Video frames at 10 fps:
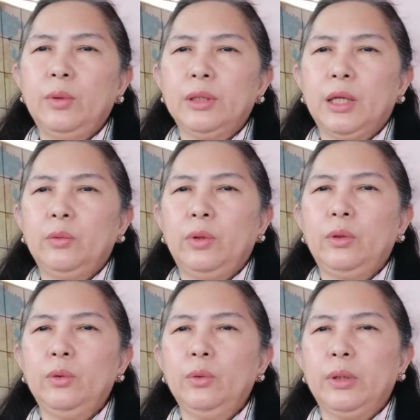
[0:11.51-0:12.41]
What can we
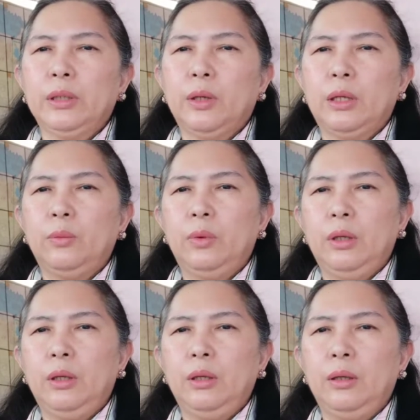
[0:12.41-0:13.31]
do? What can
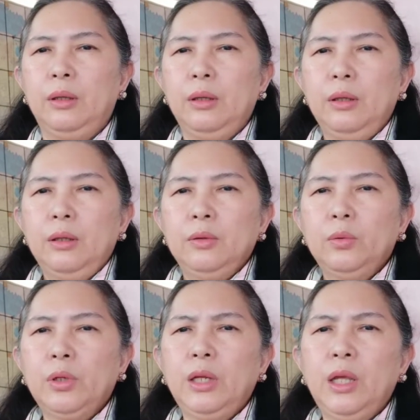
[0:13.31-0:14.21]
we
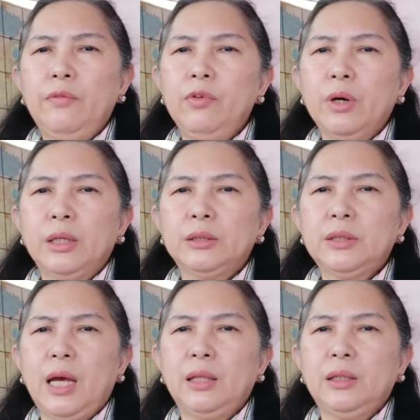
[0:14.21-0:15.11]
to relieve yung
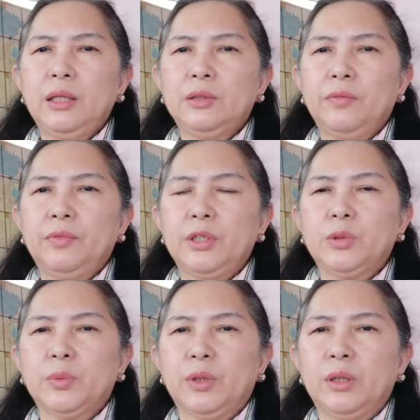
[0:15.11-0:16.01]
anxieties of
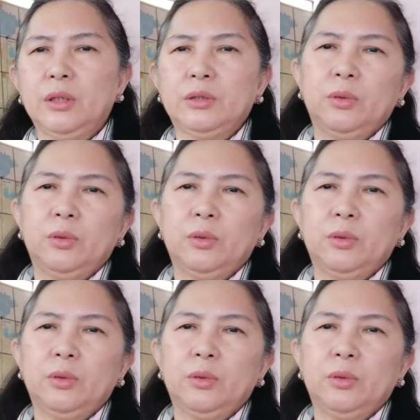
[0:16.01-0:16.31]
this world?